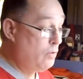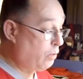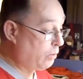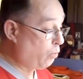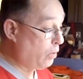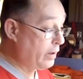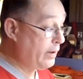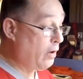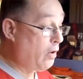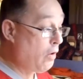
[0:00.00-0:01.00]
We're
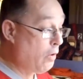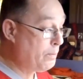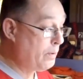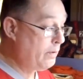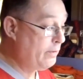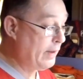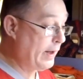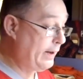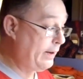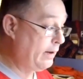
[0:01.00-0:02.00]
going to hope
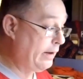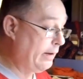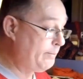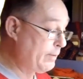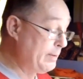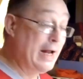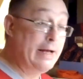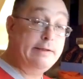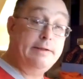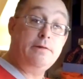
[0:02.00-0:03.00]
that,
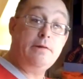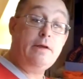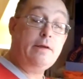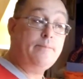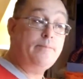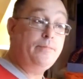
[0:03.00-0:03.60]
ideally,